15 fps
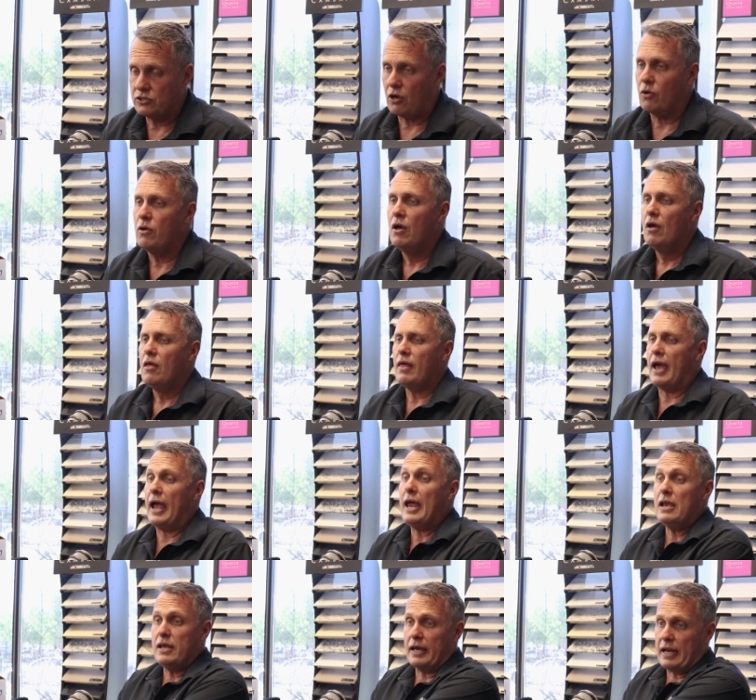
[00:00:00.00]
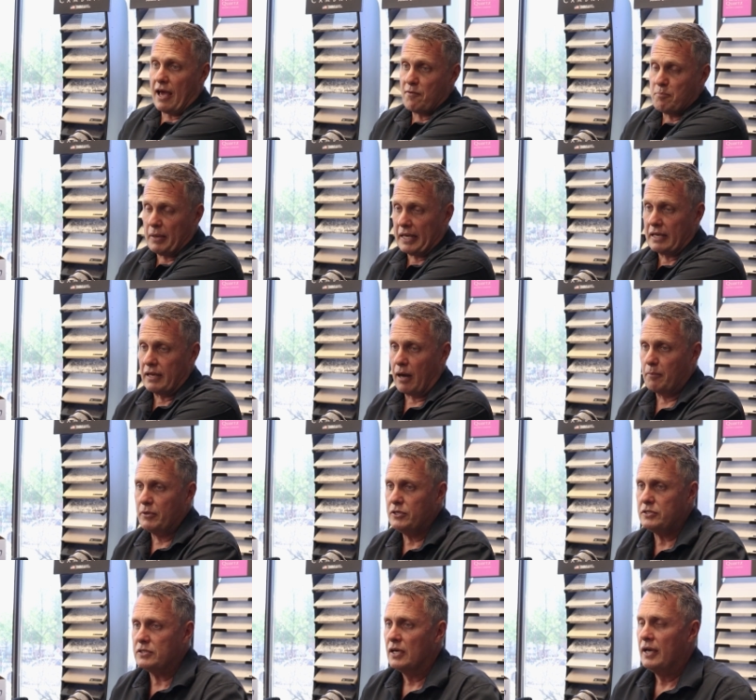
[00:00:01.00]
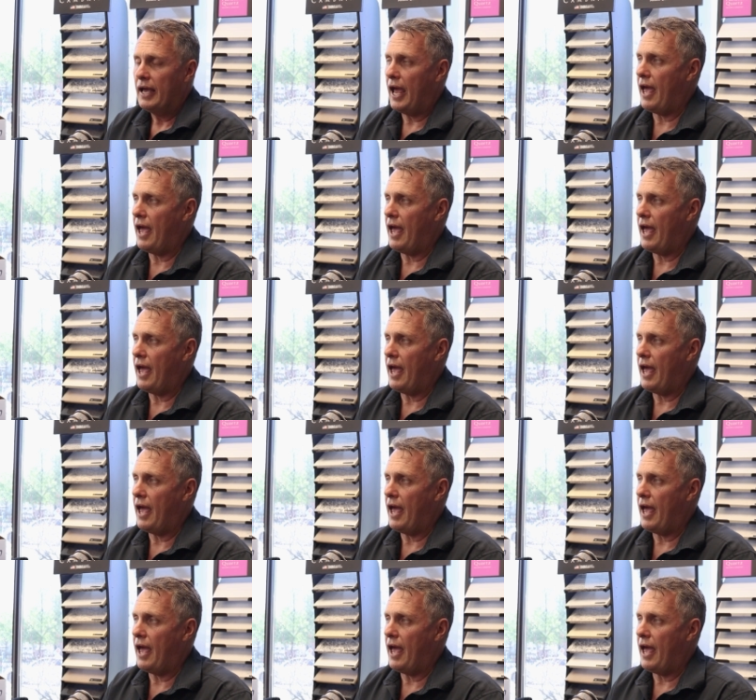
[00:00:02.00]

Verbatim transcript: So and you're going to have bigger numbers.